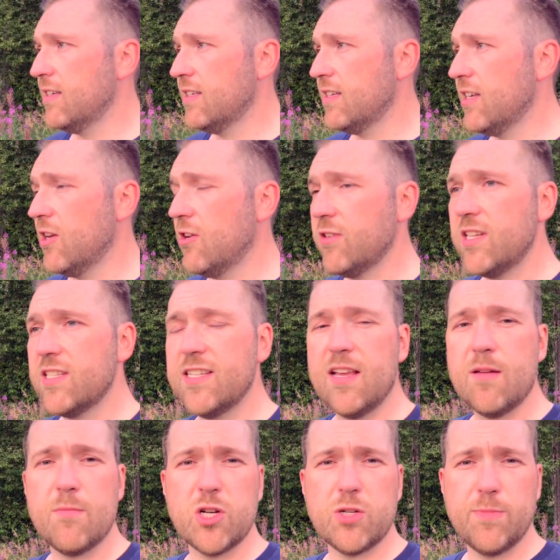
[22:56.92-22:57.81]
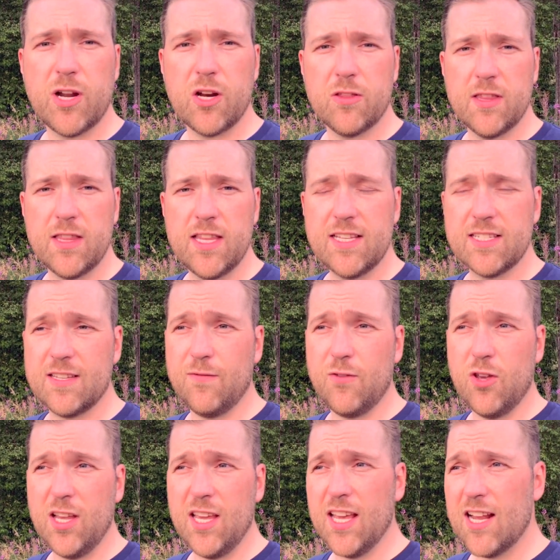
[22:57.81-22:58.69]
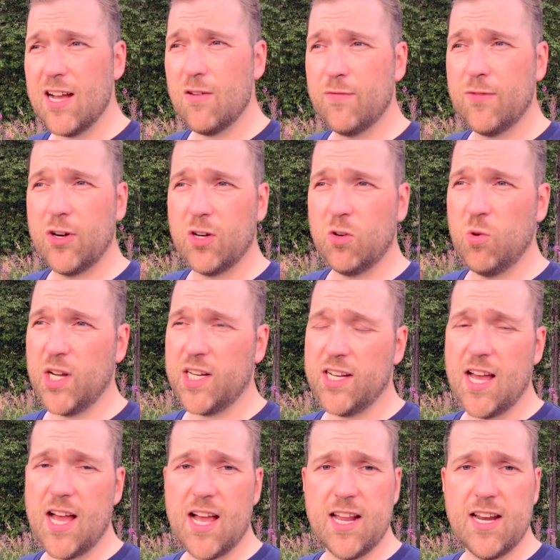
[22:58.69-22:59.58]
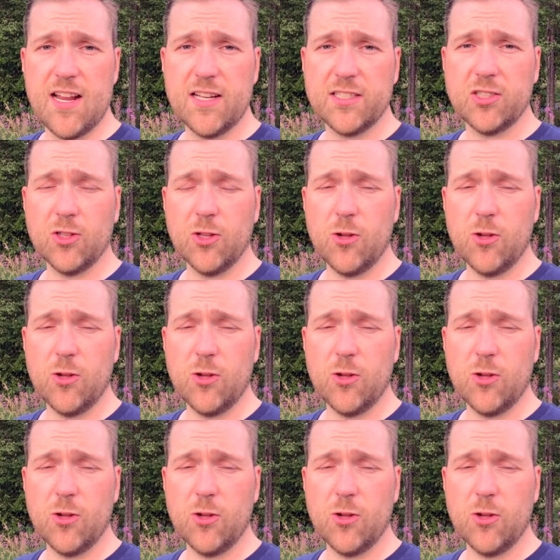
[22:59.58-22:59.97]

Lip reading: you know, it doesn't get much better than this. If you can get out for a quick 9 at your